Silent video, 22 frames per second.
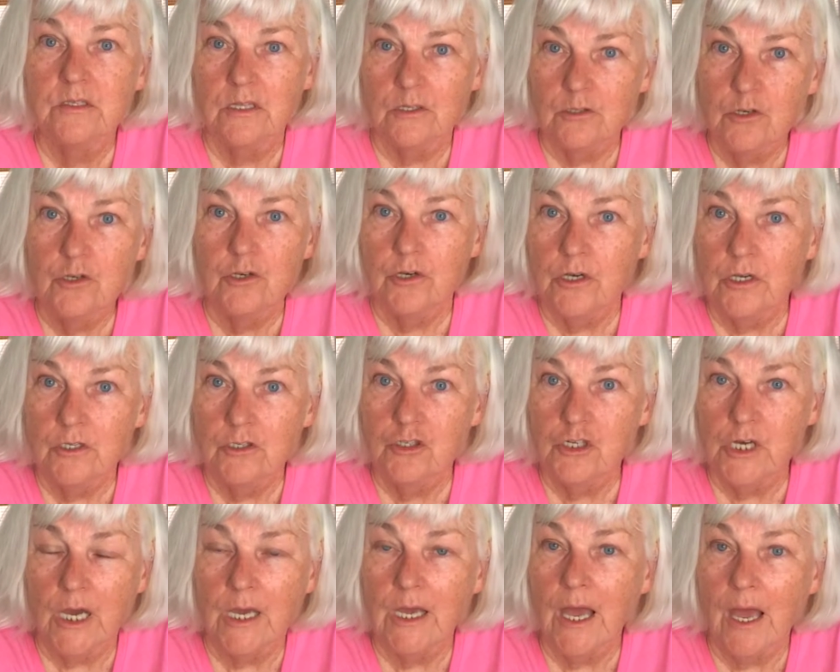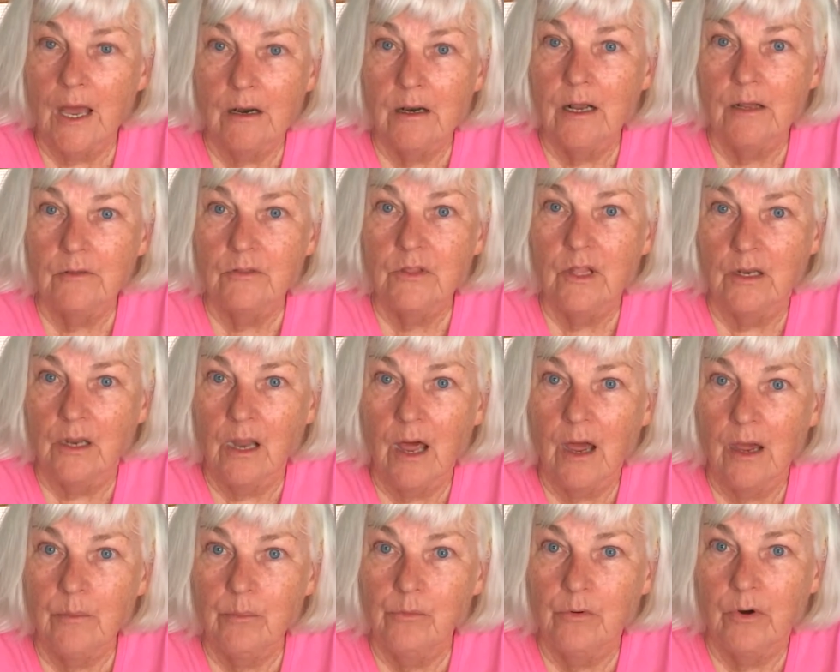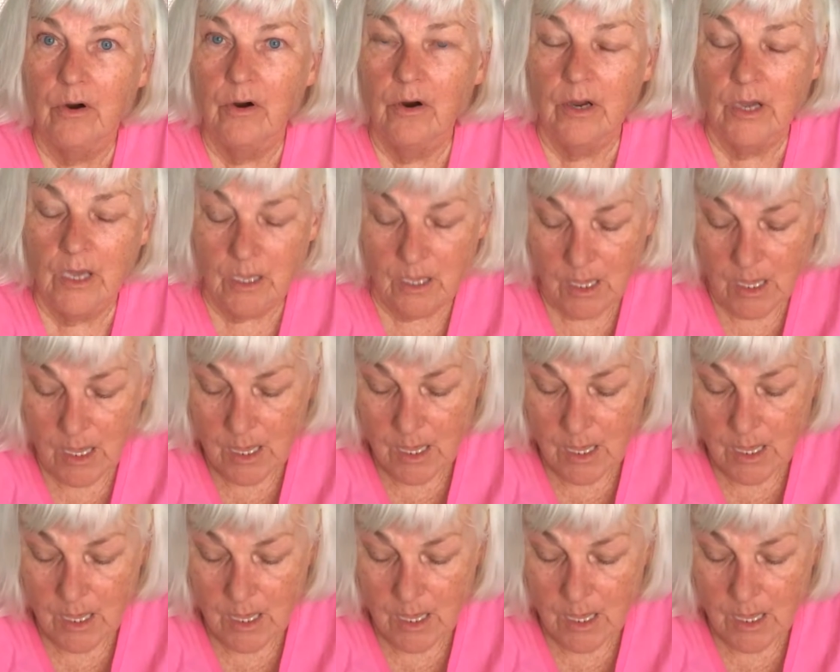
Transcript: that you can check out at the library.